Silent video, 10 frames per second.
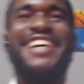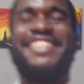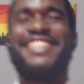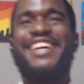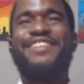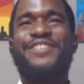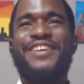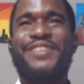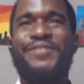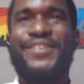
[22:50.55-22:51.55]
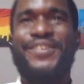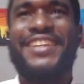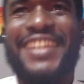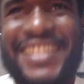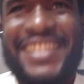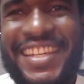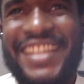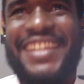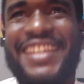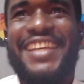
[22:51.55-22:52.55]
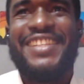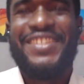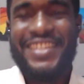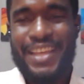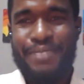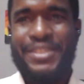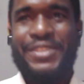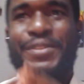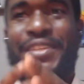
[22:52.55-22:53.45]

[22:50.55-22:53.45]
So now for anyone listening to this episode,